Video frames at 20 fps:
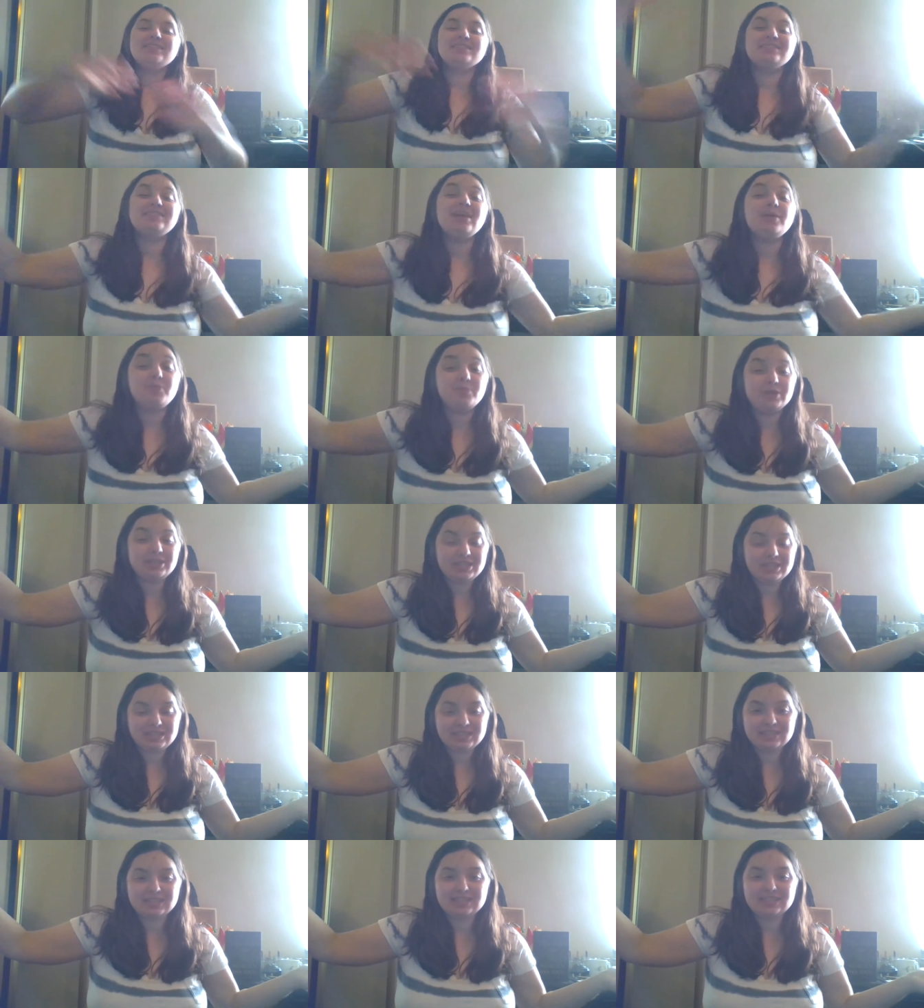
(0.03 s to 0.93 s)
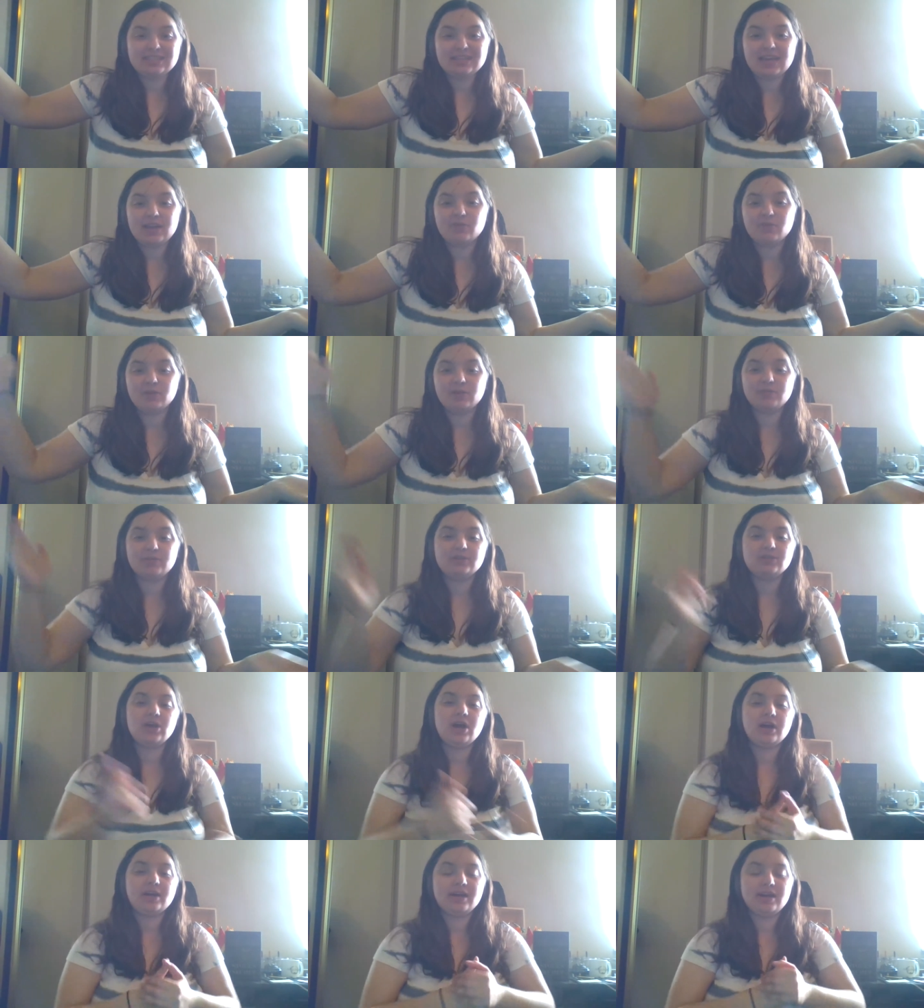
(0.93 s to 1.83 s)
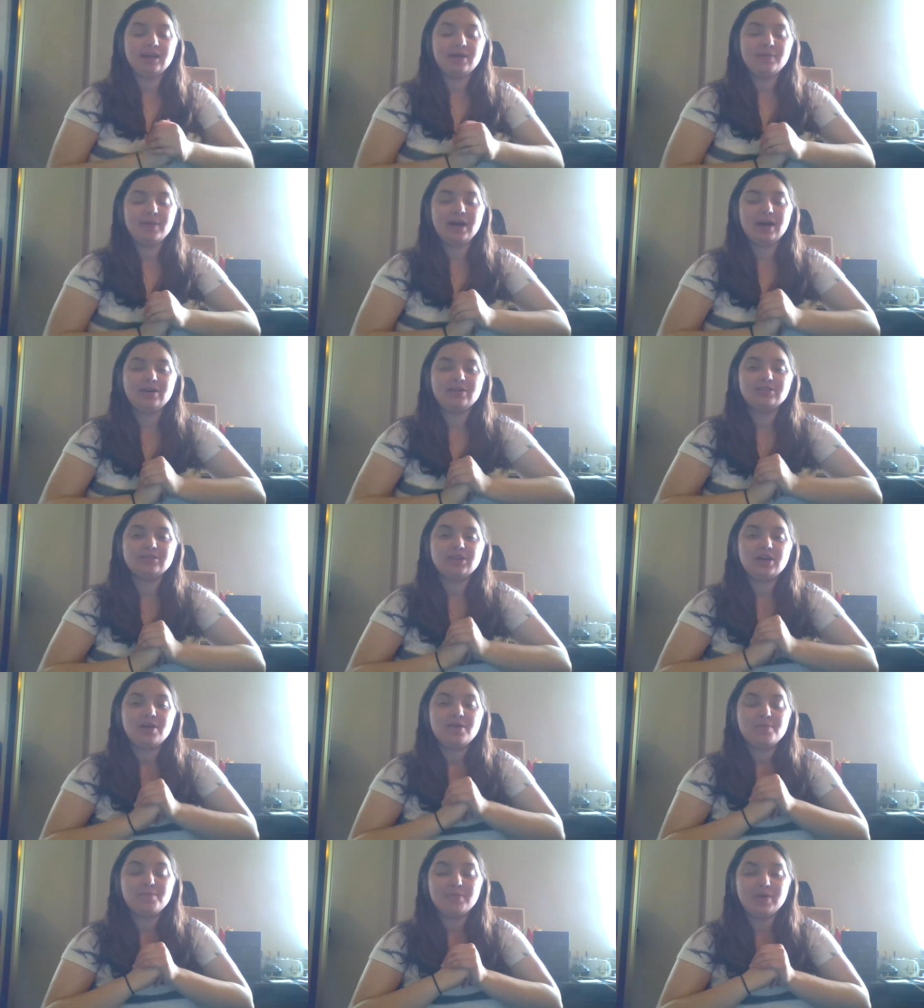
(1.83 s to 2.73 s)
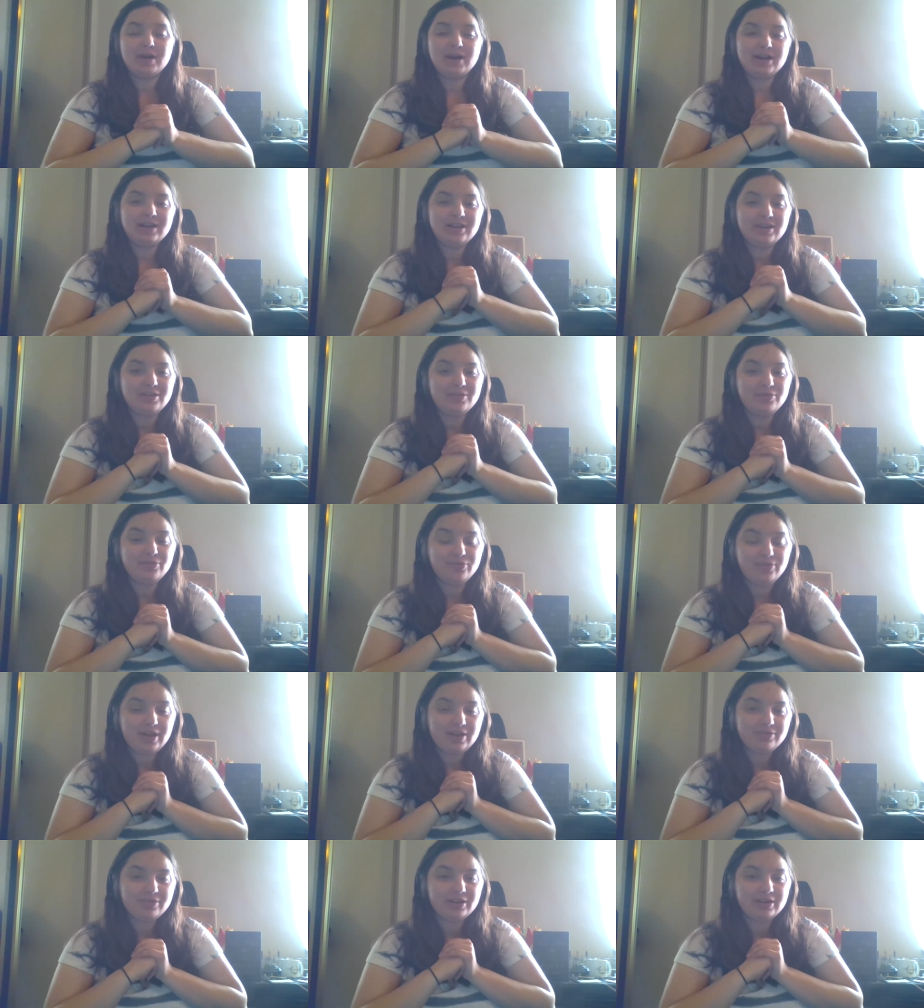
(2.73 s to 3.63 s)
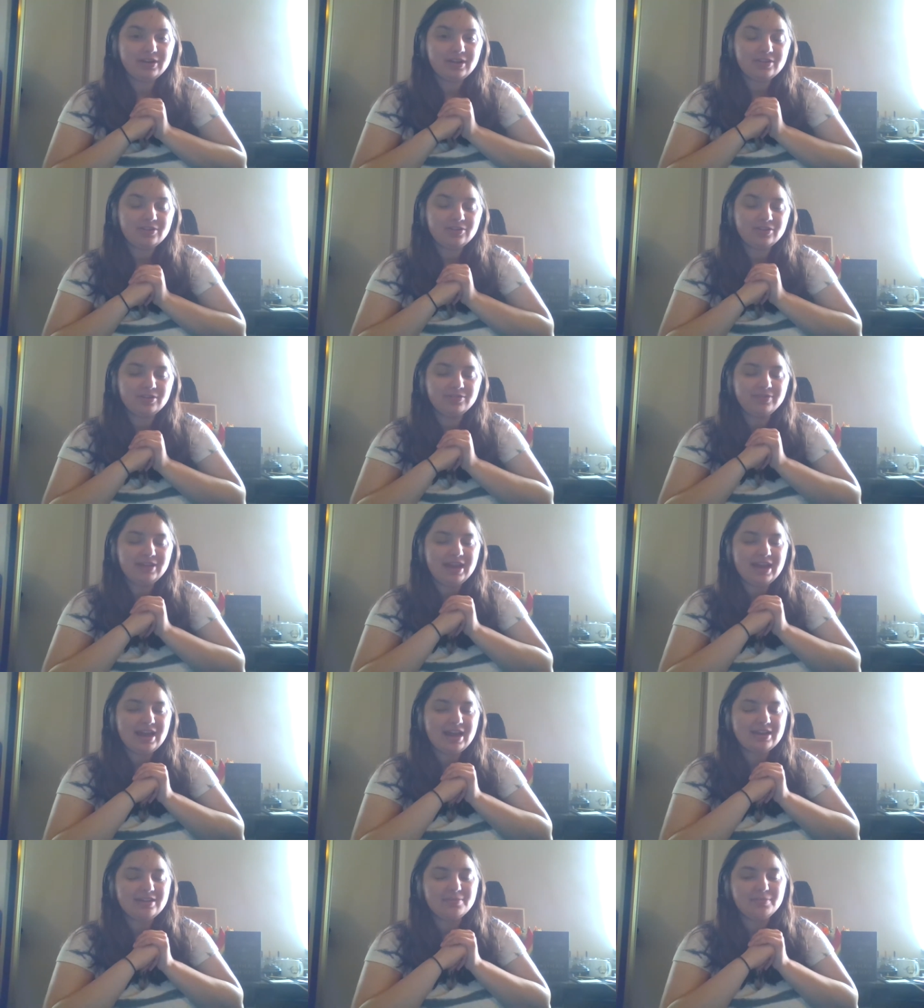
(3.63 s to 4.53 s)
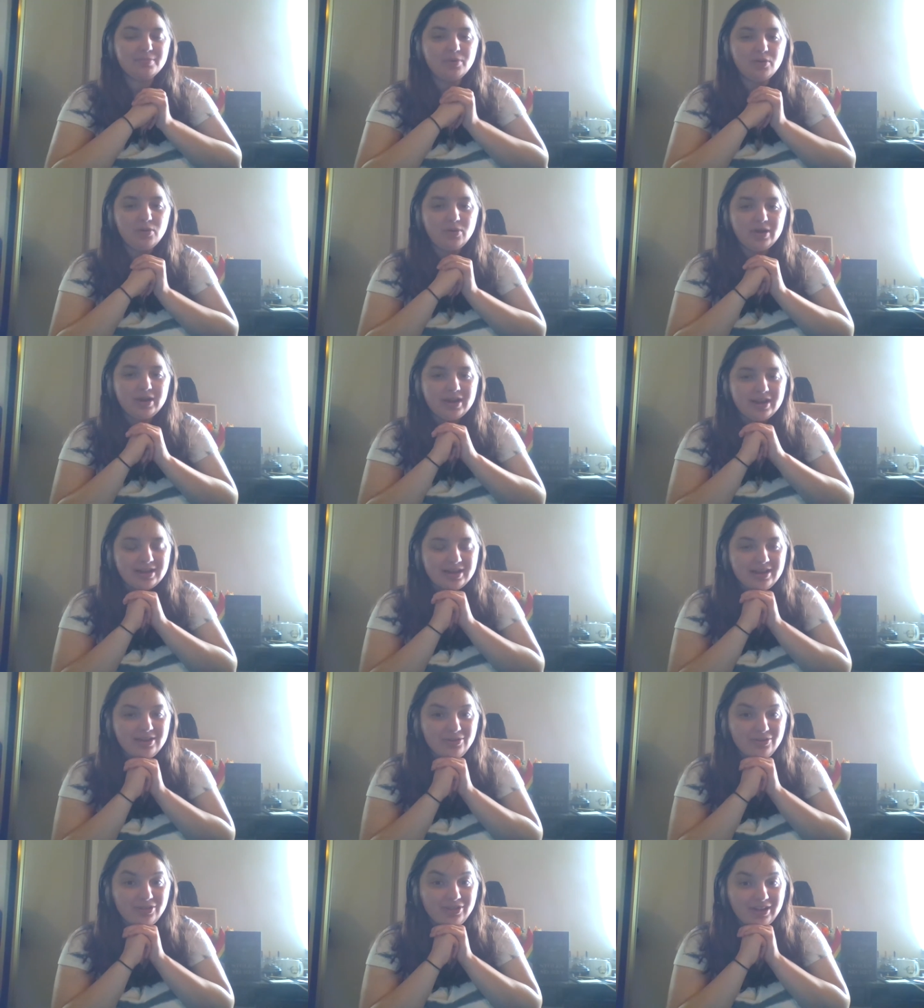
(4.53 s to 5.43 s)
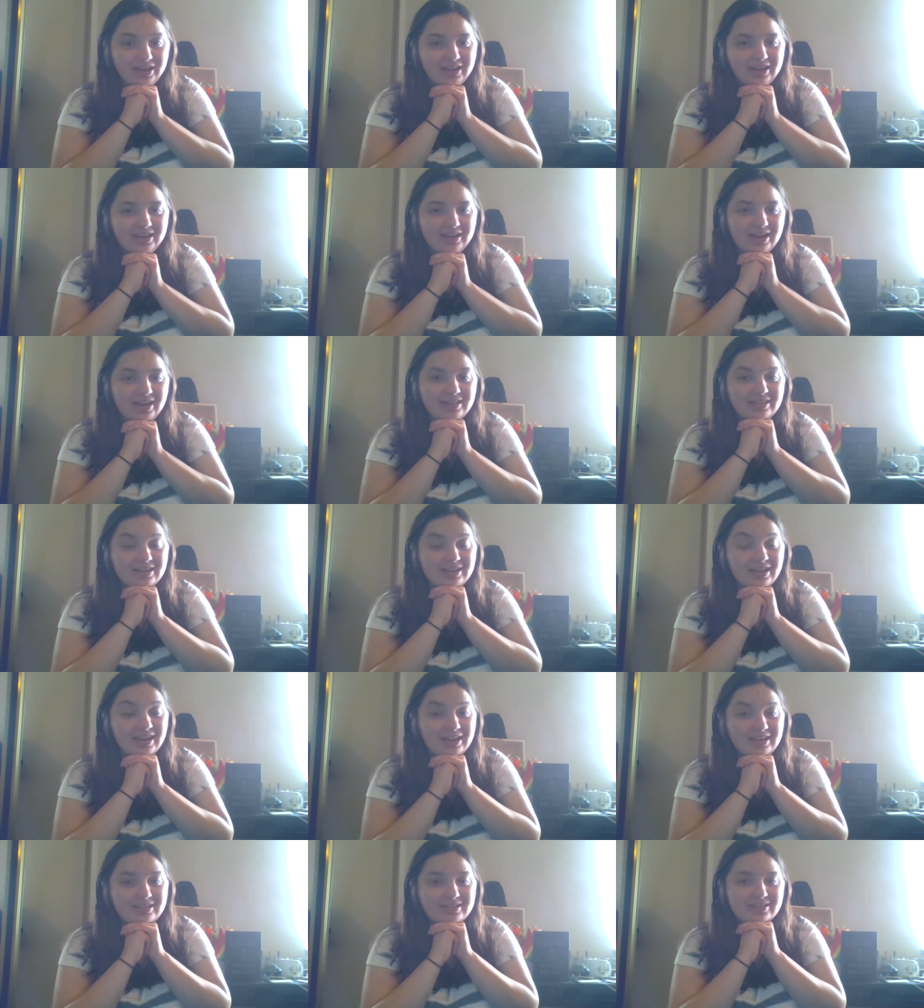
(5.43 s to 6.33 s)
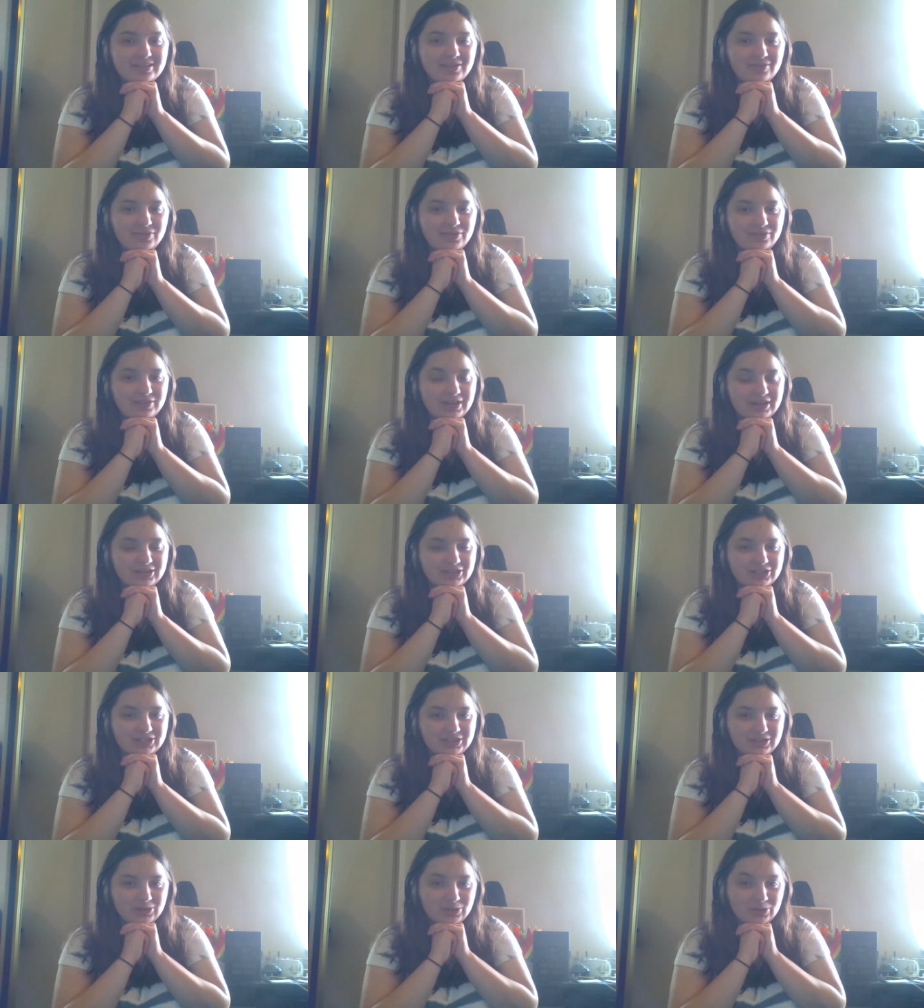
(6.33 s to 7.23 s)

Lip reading: Sup witches! Today we're going to be talking about my favorite Serviad boy, Keelthine, and the case of the Vanishing